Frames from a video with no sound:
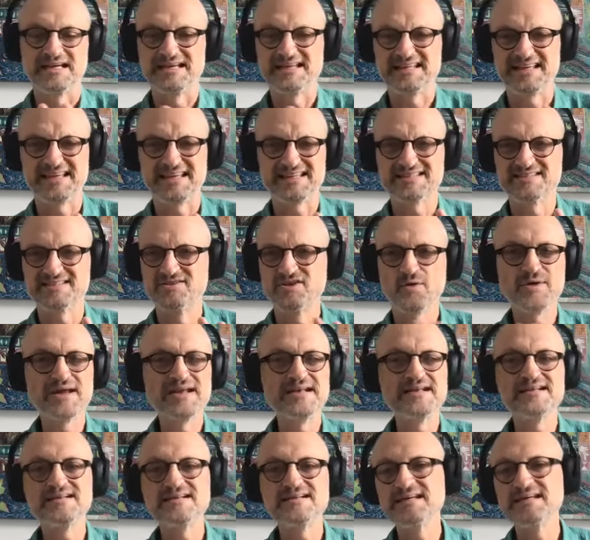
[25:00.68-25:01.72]
It's
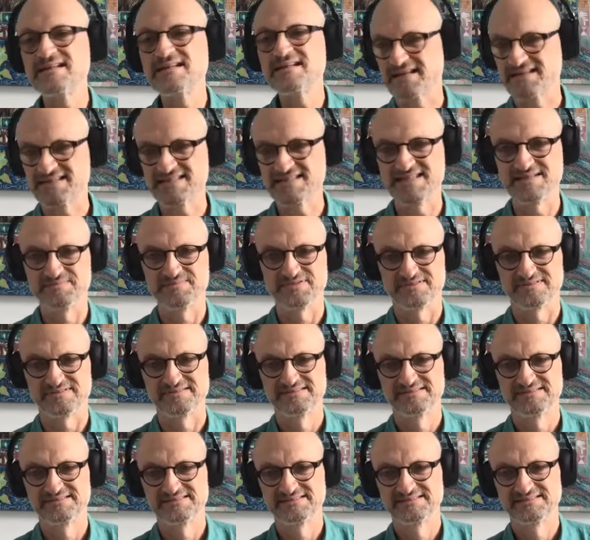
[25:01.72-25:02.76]
nowhere near that simple
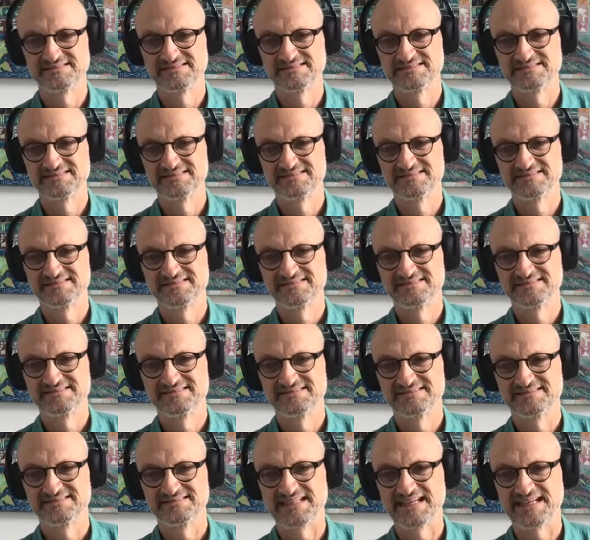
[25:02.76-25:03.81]

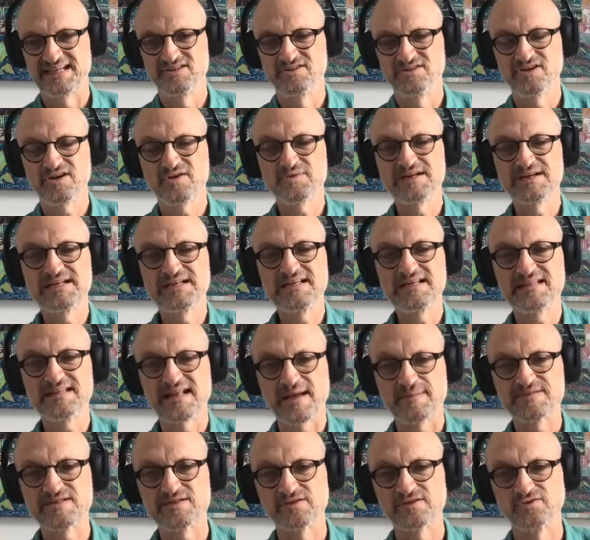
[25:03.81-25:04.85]
and nowhere near
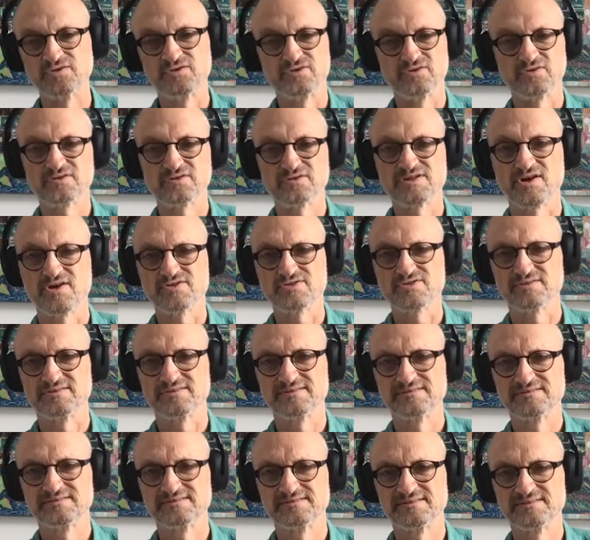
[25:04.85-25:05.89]
that absolute or
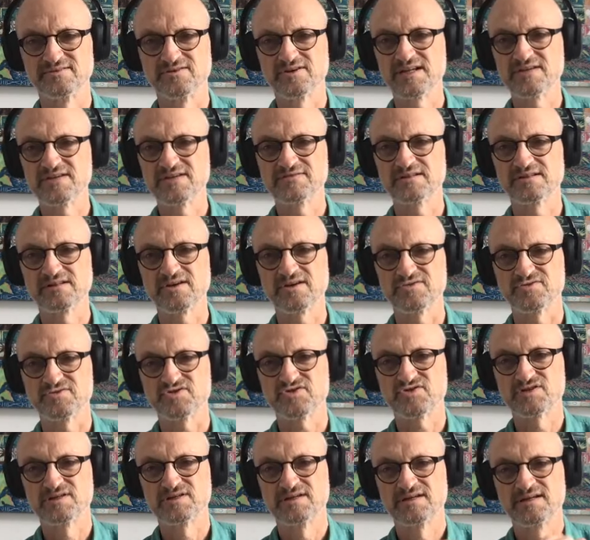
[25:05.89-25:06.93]
total, not even
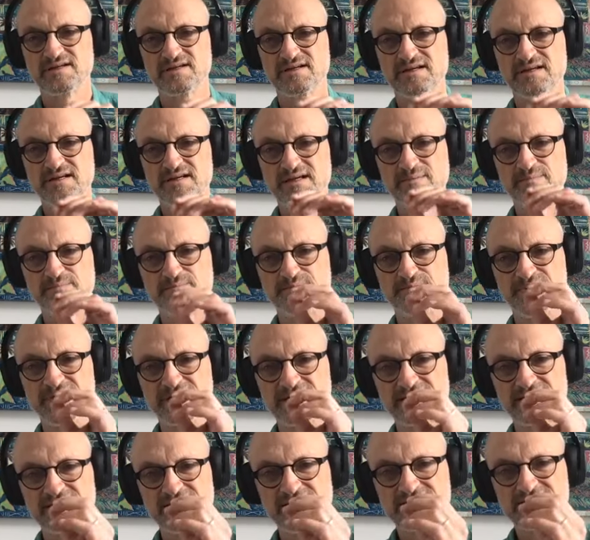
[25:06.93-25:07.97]
close.
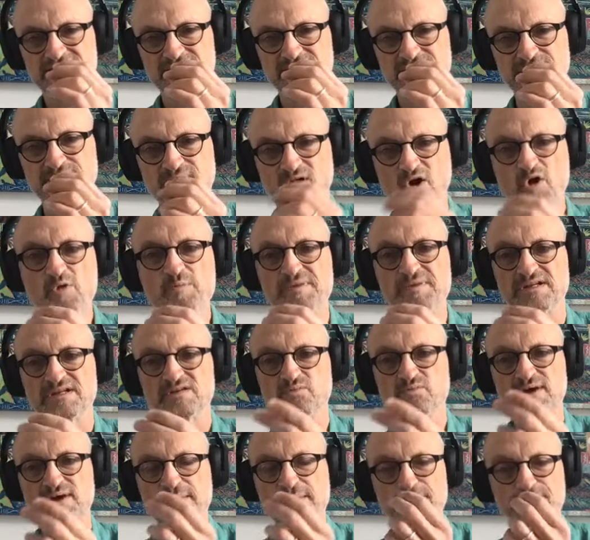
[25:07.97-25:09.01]
But there's a
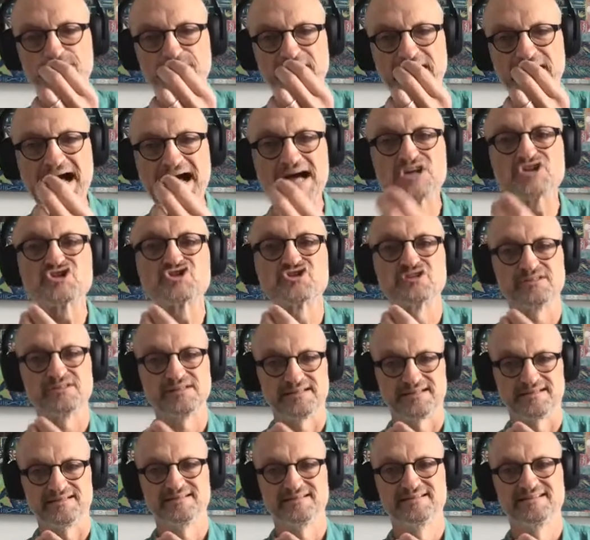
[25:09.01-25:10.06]
moment where
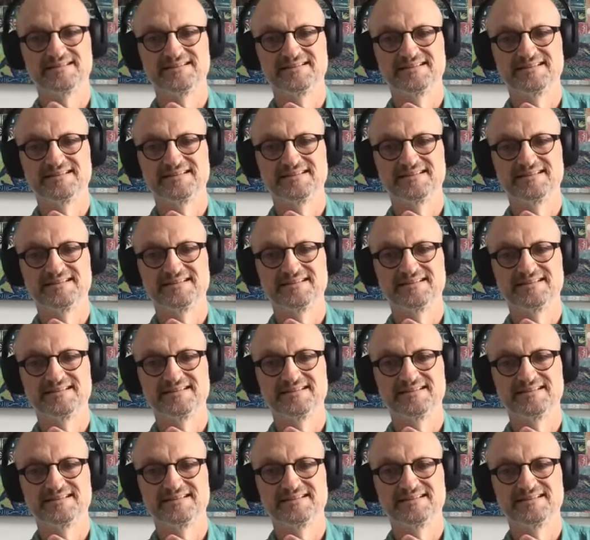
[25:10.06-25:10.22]
partially